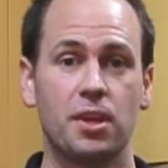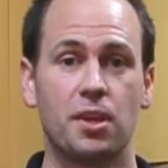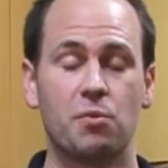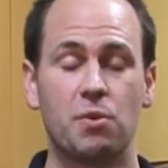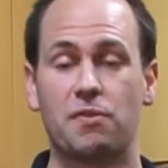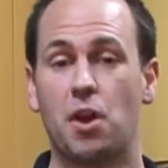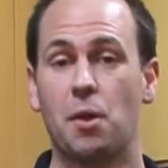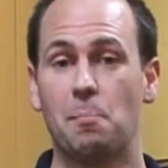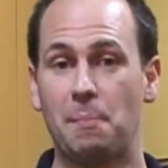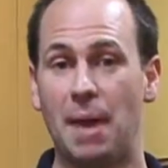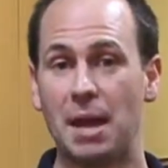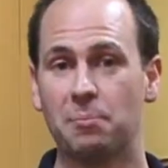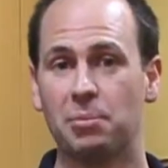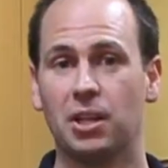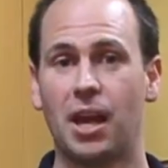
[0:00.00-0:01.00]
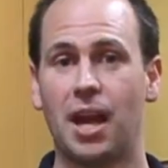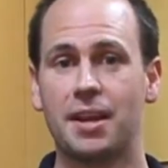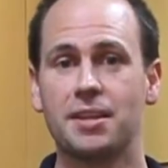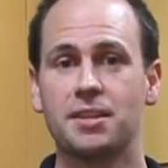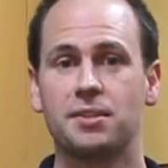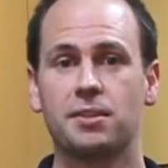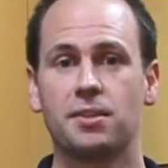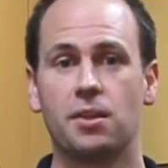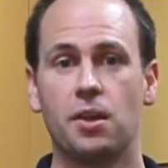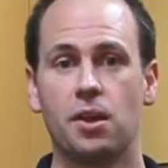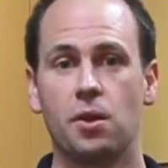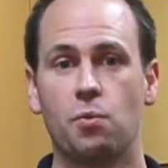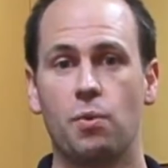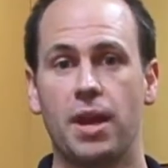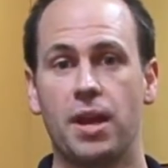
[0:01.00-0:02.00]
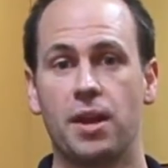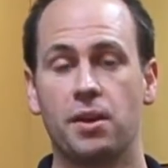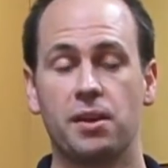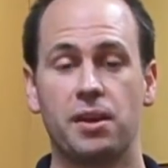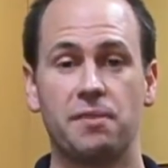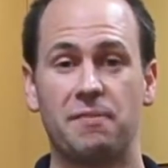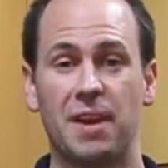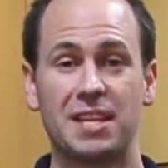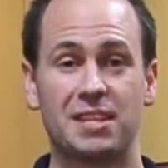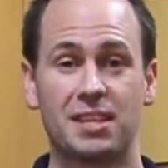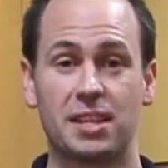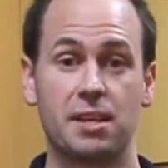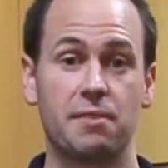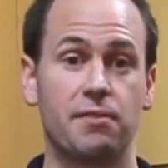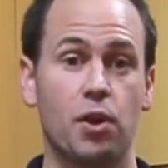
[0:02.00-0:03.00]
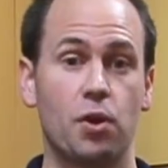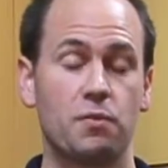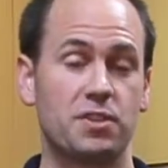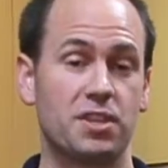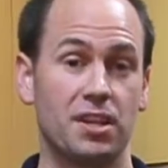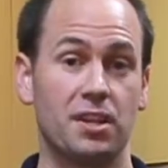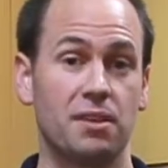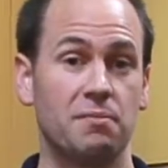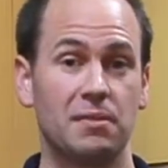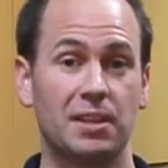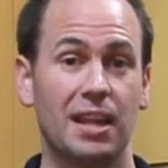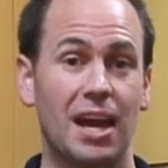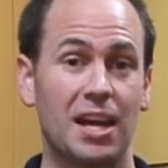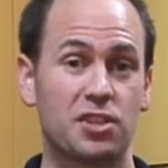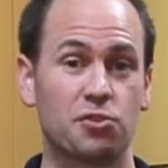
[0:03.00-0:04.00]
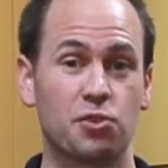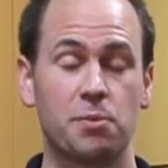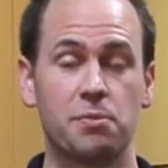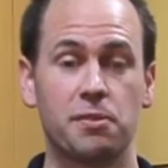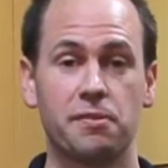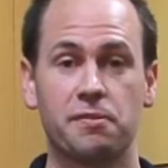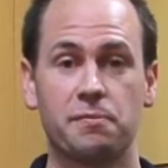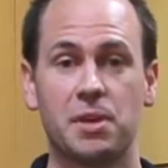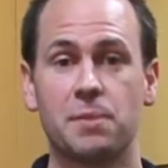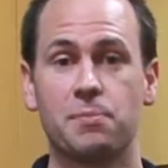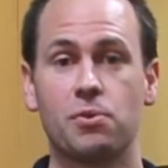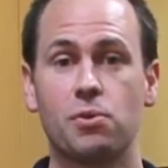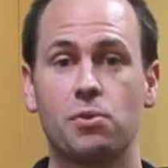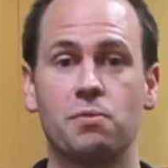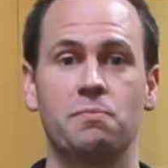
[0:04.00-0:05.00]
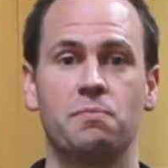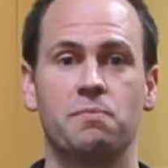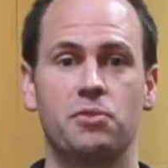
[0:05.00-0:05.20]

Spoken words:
We've got mat Pilates, where it basically involves a large group of people